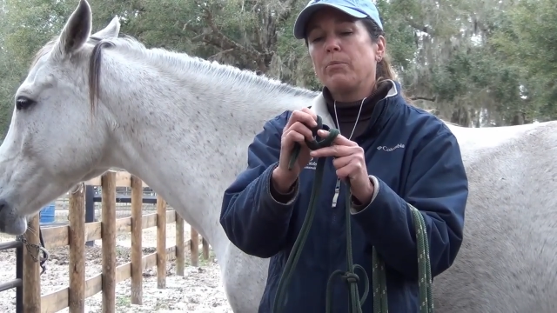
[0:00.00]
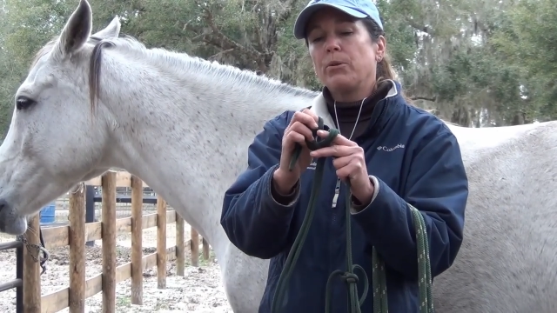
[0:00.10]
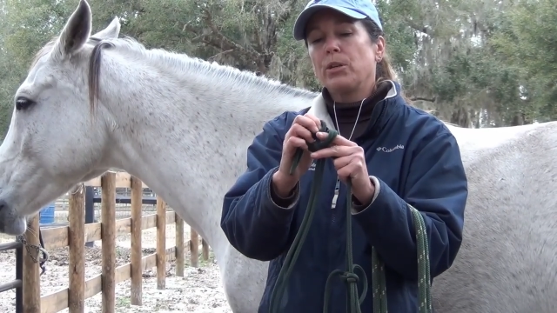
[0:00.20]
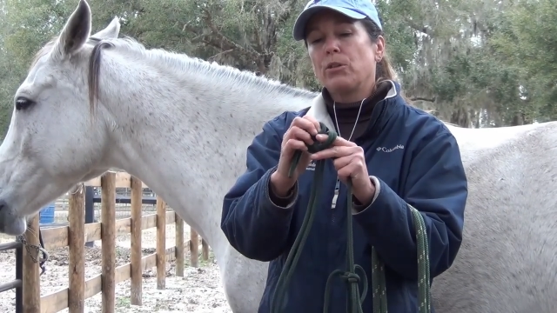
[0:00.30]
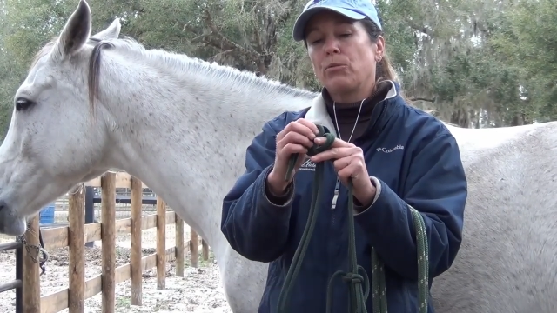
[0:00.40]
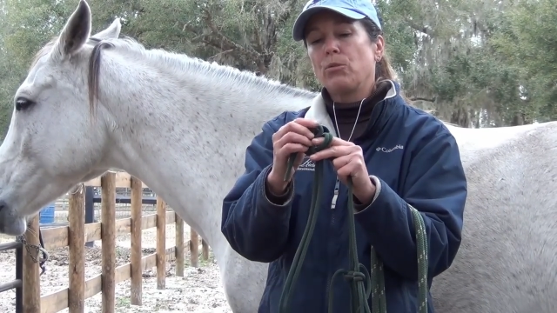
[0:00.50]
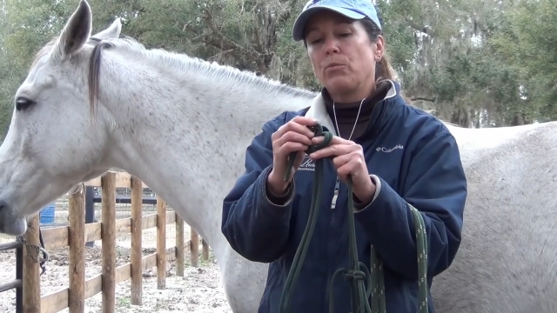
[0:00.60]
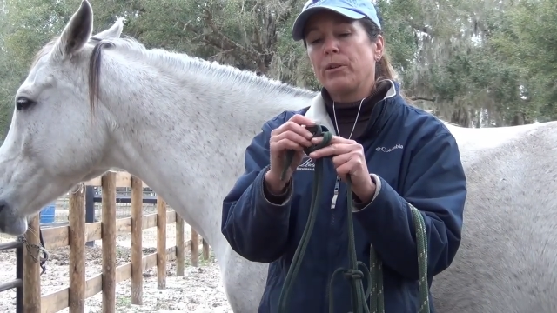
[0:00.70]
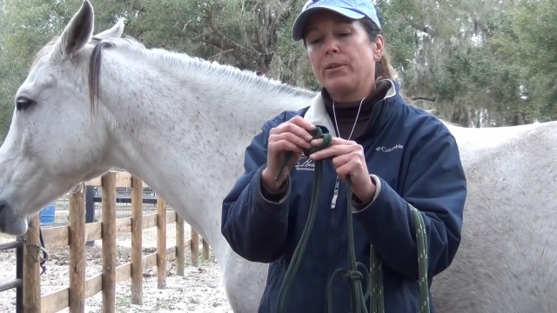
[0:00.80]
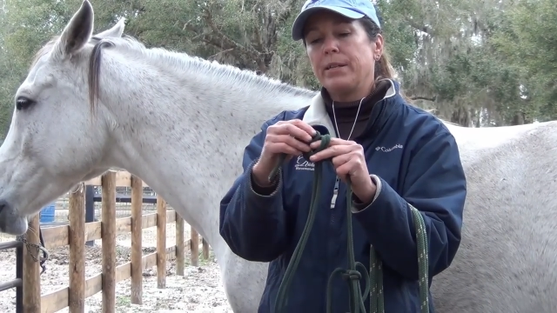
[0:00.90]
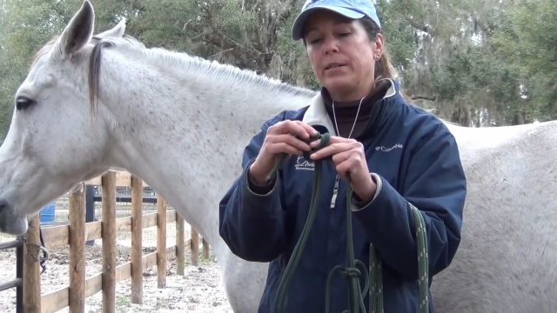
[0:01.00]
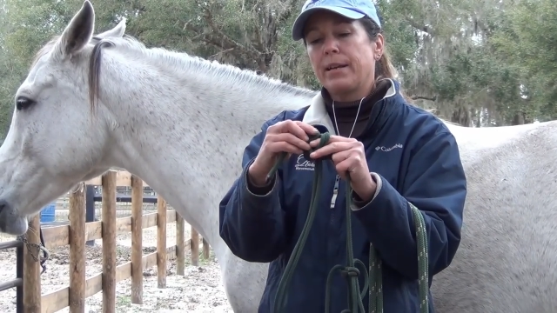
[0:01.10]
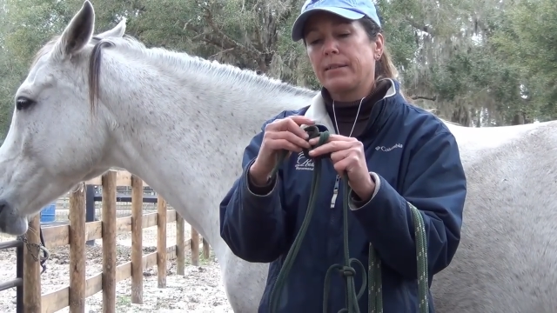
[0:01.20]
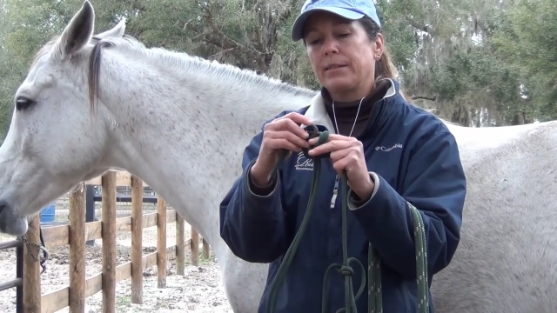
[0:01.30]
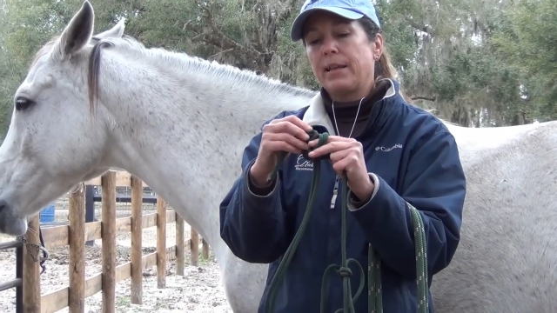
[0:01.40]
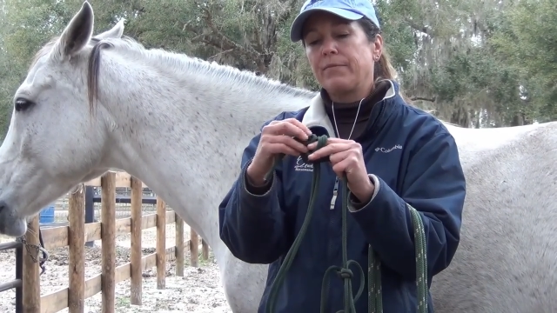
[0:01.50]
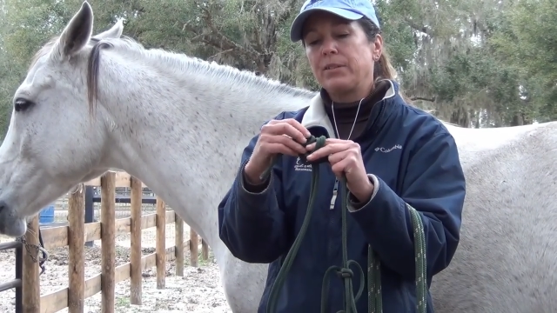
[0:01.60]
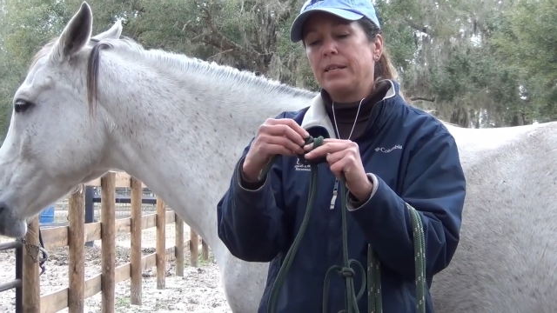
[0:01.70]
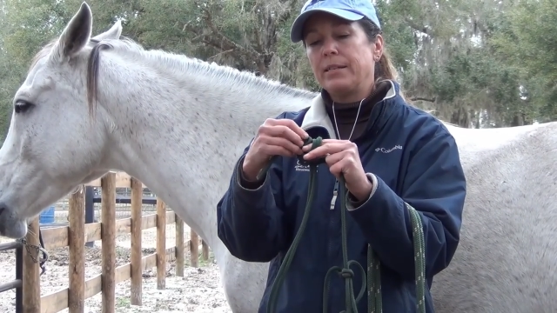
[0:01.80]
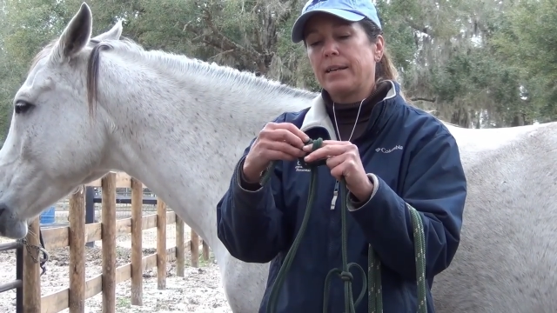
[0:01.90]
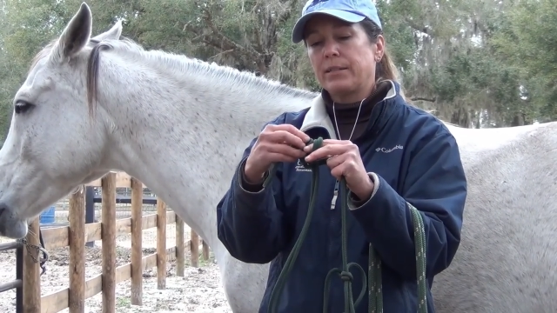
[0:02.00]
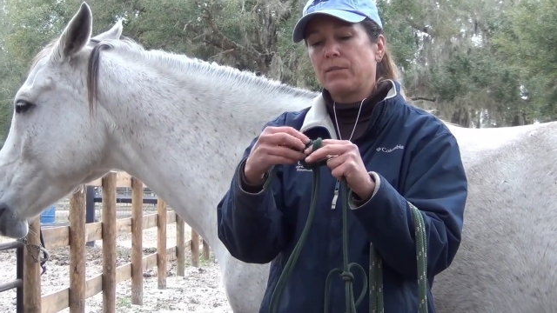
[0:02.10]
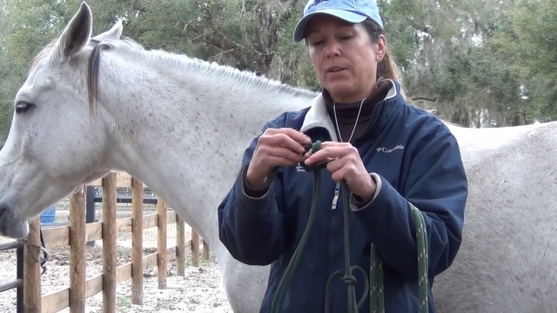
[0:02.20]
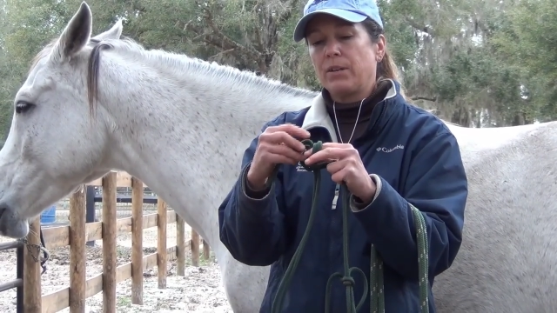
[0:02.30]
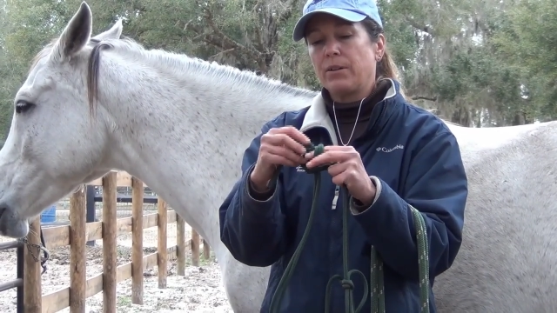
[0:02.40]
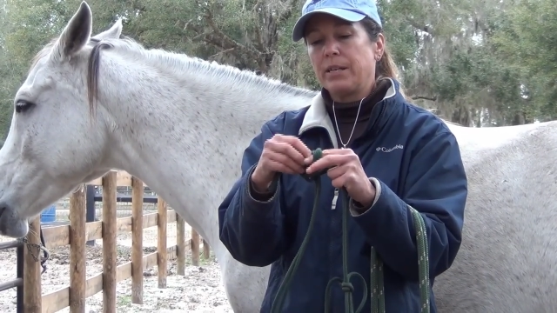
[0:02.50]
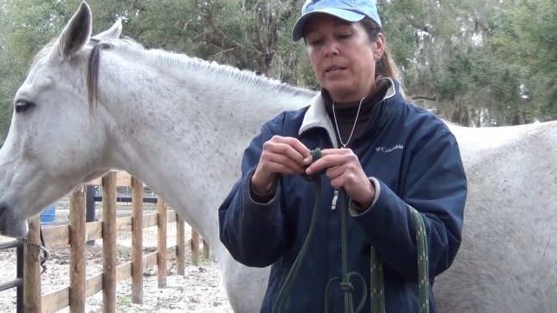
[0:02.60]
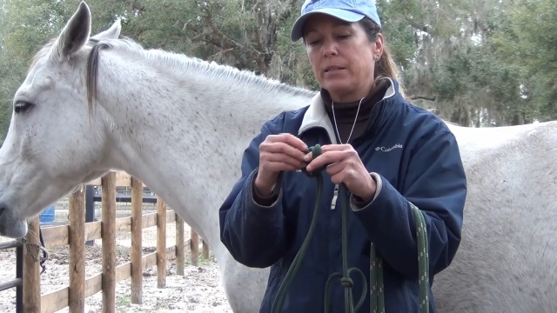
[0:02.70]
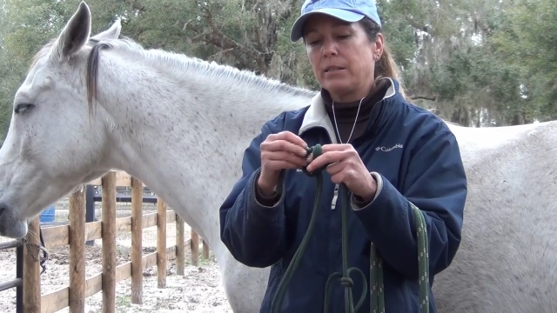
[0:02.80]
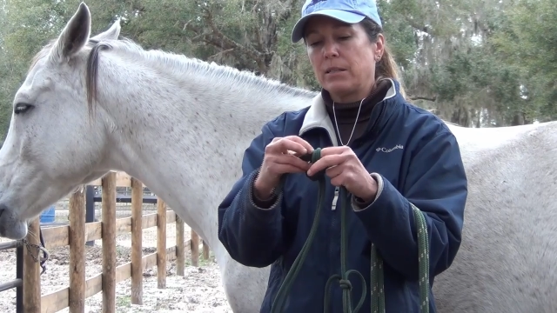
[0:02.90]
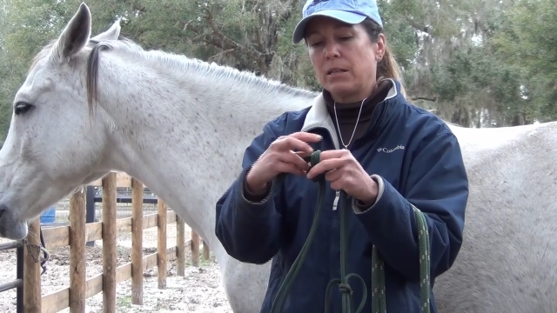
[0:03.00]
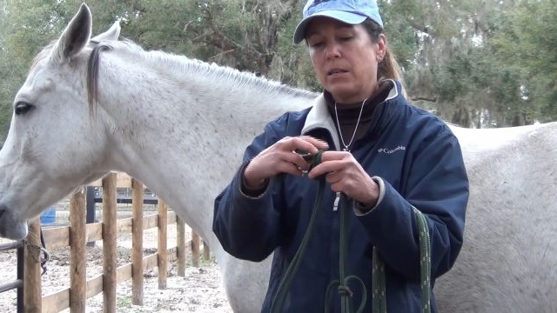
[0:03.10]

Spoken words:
and put it through where your left index finger is.